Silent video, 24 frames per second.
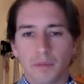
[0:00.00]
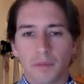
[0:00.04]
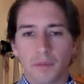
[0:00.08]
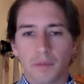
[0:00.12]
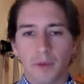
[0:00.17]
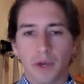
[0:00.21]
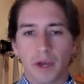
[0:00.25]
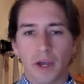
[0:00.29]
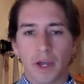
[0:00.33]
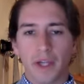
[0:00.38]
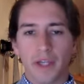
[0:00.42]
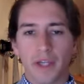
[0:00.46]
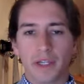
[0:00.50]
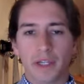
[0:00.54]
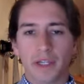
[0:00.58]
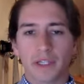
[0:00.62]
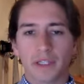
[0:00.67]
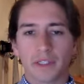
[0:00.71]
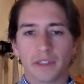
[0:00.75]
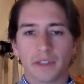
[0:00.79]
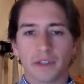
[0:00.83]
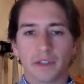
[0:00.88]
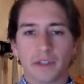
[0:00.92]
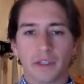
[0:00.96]
behind
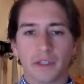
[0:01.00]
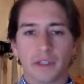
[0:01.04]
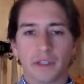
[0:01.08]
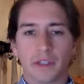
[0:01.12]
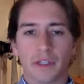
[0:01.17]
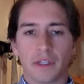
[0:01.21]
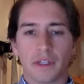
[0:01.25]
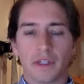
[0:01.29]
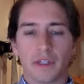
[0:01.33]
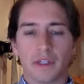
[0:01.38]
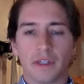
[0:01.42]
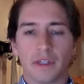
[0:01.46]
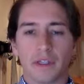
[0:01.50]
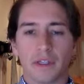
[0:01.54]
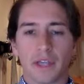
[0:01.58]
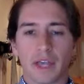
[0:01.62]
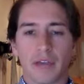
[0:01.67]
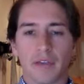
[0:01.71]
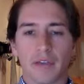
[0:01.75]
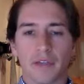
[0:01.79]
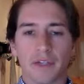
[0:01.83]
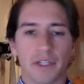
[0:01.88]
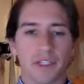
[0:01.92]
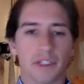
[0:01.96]
it, the
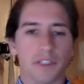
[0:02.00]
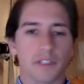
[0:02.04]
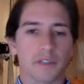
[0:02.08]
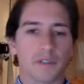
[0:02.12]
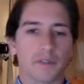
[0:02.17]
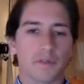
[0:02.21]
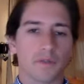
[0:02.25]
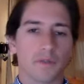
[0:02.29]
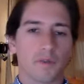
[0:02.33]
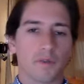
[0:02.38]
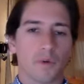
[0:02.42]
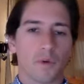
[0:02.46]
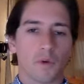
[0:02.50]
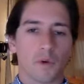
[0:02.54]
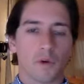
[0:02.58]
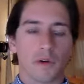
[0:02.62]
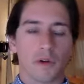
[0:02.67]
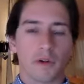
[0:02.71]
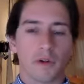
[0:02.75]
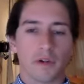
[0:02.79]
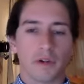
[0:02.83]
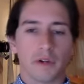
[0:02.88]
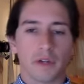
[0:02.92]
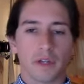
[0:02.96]
evidence
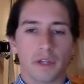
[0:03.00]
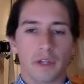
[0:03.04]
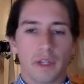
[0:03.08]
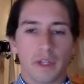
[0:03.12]
for